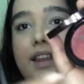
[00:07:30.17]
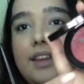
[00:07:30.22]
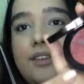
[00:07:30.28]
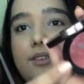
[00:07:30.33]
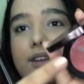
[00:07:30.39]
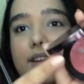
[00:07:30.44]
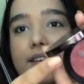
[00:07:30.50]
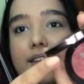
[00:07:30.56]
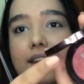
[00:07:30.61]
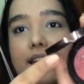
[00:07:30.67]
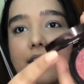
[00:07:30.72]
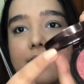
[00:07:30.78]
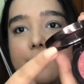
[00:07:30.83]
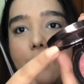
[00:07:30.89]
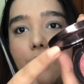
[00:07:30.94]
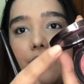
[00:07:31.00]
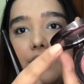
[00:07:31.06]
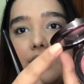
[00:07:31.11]
you can tell,
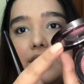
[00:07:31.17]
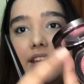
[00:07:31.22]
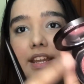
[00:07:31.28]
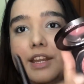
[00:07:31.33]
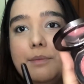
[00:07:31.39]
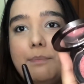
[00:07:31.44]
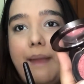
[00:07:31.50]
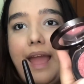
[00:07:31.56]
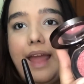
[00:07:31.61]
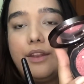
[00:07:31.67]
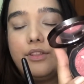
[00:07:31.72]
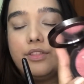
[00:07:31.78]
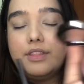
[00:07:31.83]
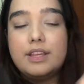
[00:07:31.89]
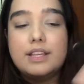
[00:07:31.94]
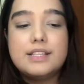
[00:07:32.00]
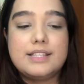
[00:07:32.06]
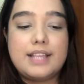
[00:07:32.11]
I've already hit pan on
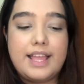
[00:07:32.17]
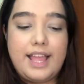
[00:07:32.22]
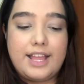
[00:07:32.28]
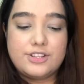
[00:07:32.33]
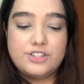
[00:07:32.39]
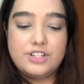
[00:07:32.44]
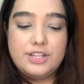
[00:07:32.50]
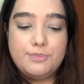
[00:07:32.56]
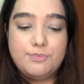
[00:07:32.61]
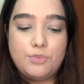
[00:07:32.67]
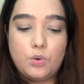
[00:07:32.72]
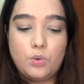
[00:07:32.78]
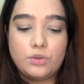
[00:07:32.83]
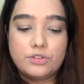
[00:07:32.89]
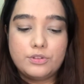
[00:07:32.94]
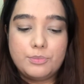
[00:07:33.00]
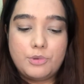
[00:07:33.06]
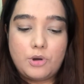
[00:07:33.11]
this. I actually
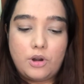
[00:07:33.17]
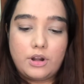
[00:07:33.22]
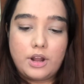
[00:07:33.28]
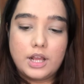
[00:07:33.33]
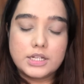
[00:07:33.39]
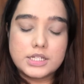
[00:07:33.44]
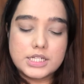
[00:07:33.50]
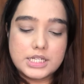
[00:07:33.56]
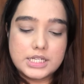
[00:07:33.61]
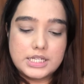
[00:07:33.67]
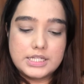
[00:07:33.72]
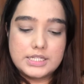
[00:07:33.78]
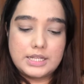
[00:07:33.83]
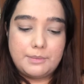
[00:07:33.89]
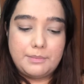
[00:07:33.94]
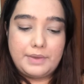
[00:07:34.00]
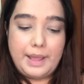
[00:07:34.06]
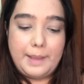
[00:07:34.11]
broke the product
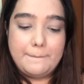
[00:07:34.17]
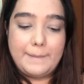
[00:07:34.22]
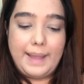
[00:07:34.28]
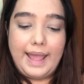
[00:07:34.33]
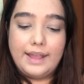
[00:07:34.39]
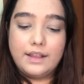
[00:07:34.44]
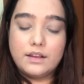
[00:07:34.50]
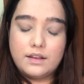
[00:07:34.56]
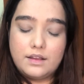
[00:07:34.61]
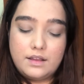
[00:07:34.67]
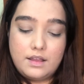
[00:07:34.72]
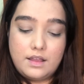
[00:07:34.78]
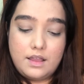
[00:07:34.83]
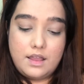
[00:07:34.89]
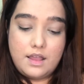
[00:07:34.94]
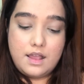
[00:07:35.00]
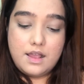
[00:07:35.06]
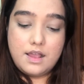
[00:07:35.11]
some time back,
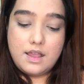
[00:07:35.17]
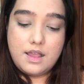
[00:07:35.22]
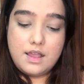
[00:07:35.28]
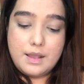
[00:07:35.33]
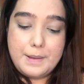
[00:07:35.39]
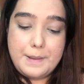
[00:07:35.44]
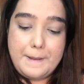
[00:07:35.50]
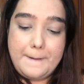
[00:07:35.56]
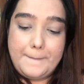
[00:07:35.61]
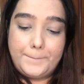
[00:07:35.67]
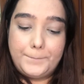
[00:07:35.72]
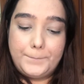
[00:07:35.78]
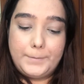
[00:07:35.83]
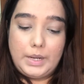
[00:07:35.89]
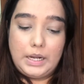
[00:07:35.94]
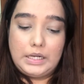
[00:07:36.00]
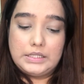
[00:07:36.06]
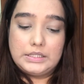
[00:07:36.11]

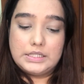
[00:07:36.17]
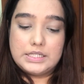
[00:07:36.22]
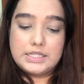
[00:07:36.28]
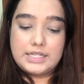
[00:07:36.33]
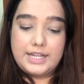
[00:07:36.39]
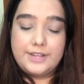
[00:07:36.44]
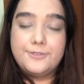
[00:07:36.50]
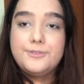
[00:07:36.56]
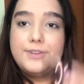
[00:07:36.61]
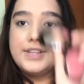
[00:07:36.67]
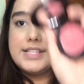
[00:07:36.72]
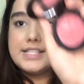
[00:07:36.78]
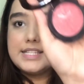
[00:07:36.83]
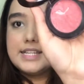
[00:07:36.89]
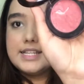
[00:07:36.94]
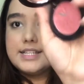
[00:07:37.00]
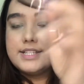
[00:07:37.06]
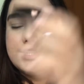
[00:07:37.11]
but I
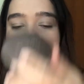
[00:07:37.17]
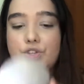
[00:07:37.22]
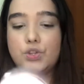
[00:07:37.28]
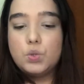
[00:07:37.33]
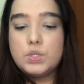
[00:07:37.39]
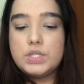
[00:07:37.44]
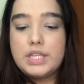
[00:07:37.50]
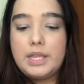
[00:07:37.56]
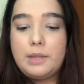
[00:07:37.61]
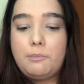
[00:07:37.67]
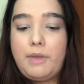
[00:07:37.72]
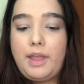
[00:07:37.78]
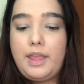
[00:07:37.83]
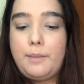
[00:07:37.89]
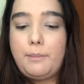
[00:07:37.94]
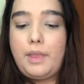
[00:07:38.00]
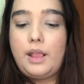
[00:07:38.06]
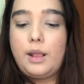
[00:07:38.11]
fixed it using
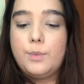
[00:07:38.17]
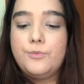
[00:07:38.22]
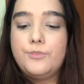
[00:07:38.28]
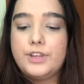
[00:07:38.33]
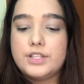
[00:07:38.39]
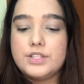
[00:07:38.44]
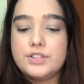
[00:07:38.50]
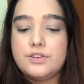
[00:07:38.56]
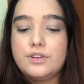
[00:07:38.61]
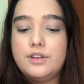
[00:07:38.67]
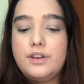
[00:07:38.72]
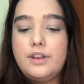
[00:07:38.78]
my makeup fixer.